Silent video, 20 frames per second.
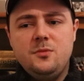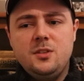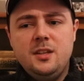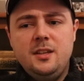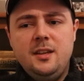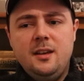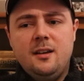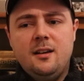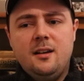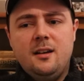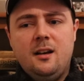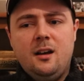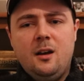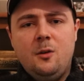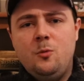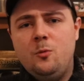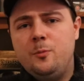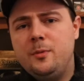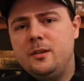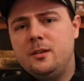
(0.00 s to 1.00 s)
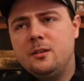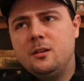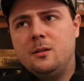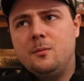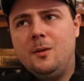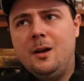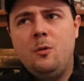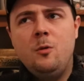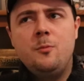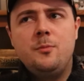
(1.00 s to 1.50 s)
yeah, I will be,
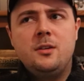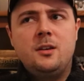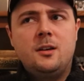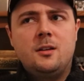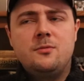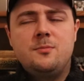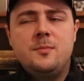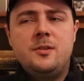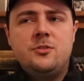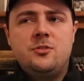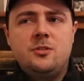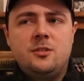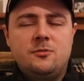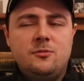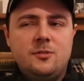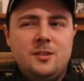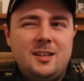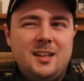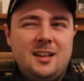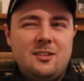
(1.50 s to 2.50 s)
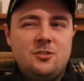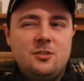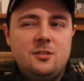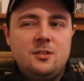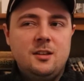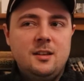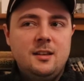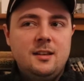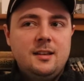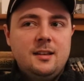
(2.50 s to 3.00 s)
I won't be kind of mentioning really
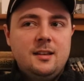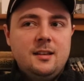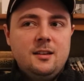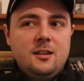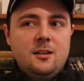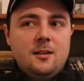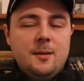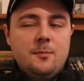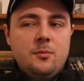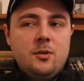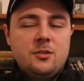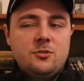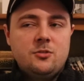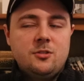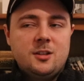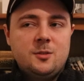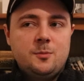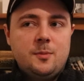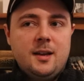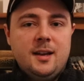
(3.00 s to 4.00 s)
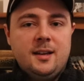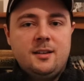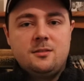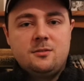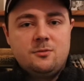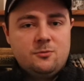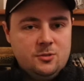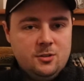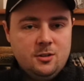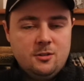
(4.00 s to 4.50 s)
actually, you know, Empire Strikes Back
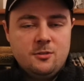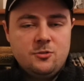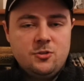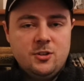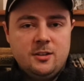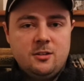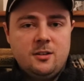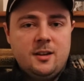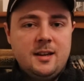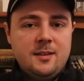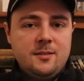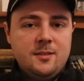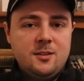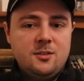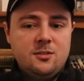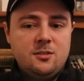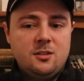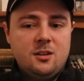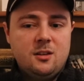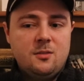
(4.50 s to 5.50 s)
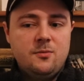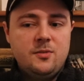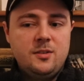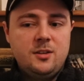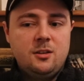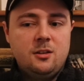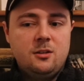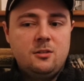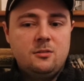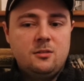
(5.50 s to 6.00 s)
and Return of the Jedi in this
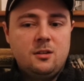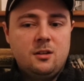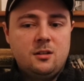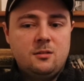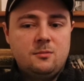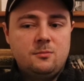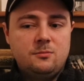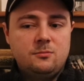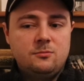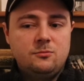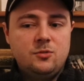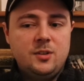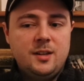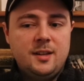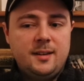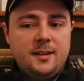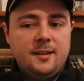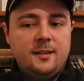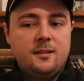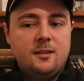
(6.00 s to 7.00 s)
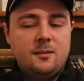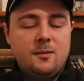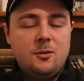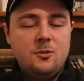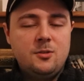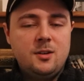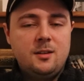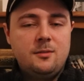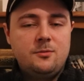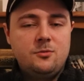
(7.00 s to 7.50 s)
video. Really, I'll
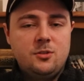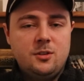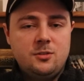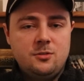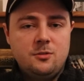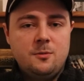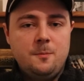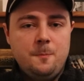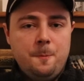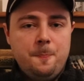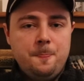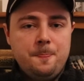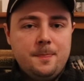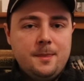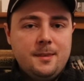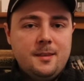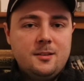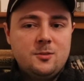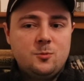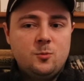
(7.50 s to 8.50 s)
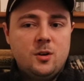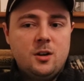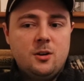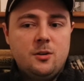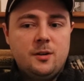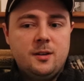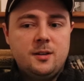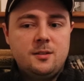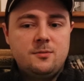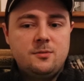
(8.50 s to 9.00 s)
kind of try to as well
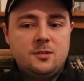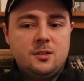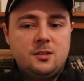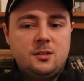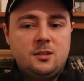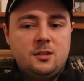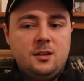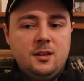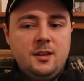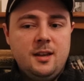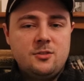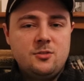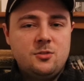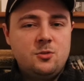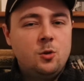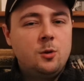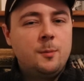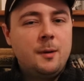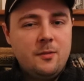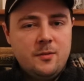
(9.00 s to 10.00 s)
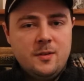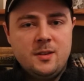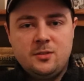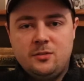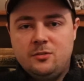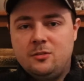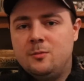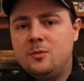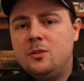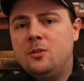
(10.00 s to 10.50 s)
kind of yeah, just talk about this
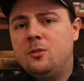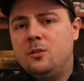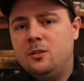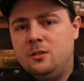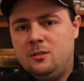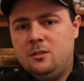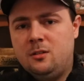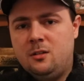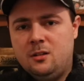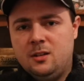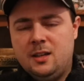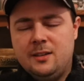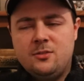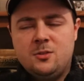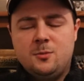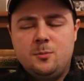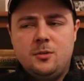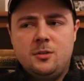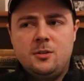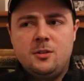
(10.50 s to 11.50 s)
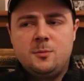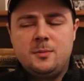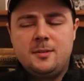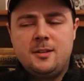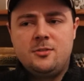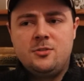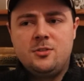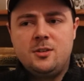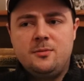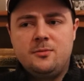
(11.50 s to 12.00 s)
film and not give spoilers
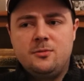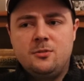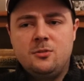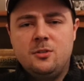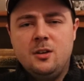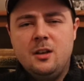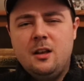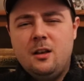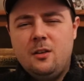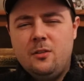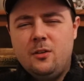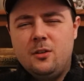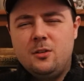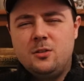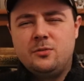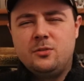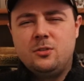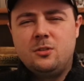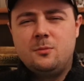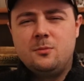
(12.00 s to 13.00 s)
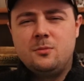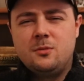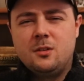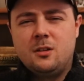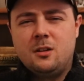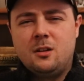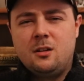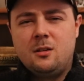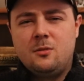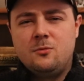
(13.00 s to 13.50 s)
potentially for those films,
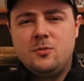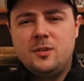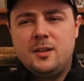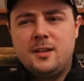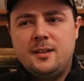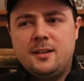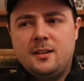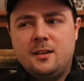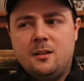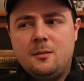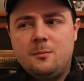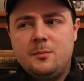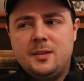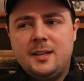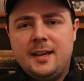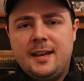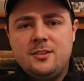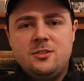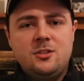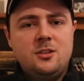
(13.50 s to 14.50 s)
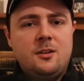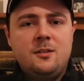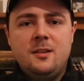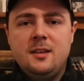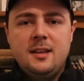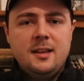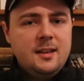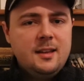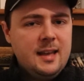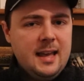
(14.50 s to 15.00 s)
really. But yes, you know,
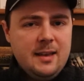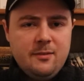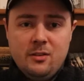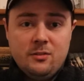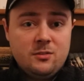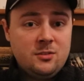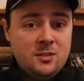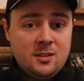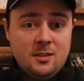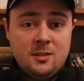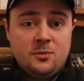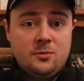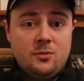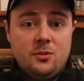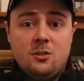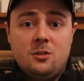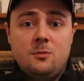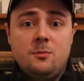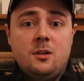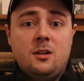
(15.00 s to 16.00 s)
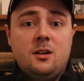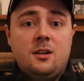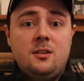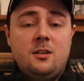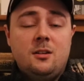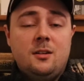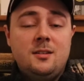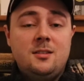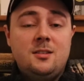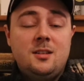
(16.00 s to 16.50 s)
if you haven't seen this film, you
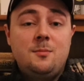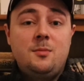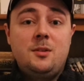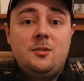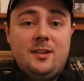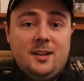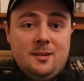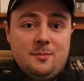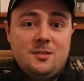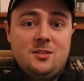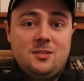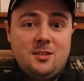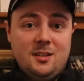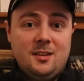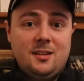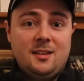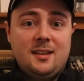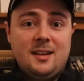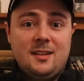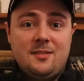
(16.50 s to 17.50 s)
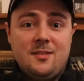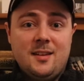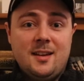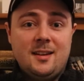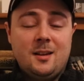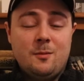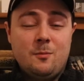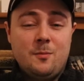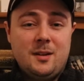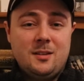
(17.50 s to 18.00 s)
know, I simply recommend seeing it and then
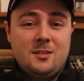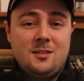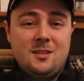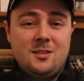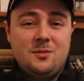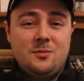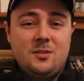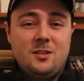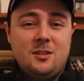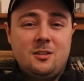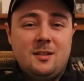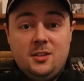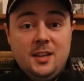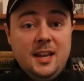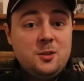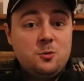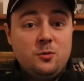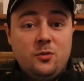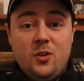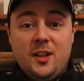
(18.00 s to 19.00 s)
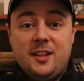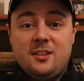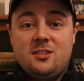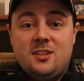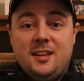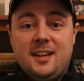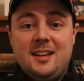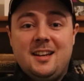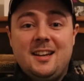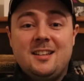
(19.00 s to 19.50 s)
come back to this video. So yes, with all that
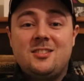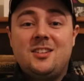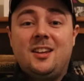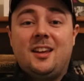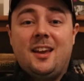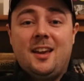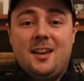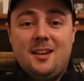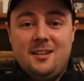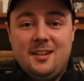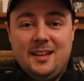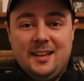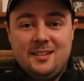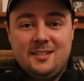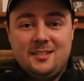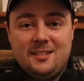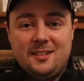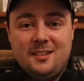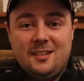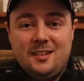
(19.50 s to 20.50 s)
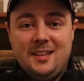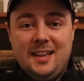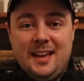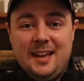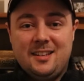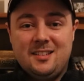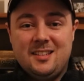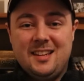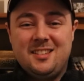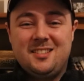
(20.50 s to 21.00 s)
said, let's dig in and
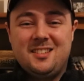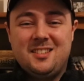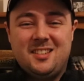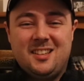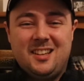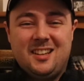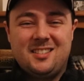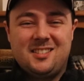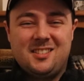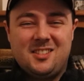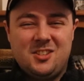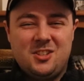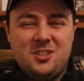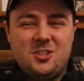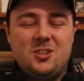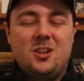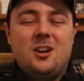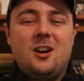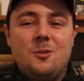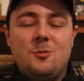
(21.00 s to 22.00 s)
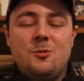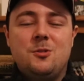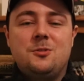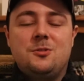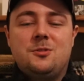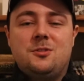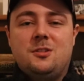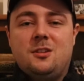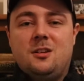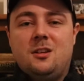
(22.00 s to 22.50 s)
yes, let's discuss Star
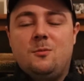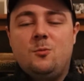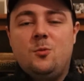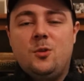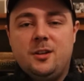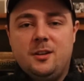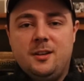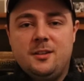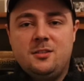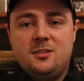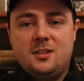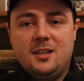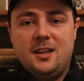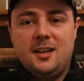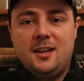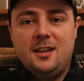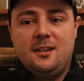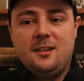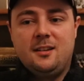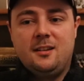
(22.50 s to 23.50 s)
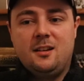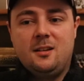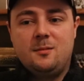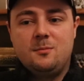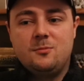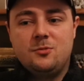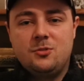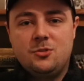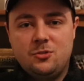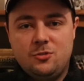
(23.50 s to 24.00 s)
Wars. What can I say?
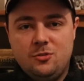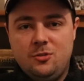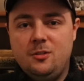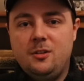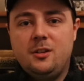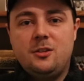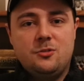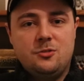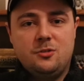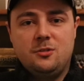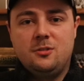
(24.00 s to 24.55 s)
Truly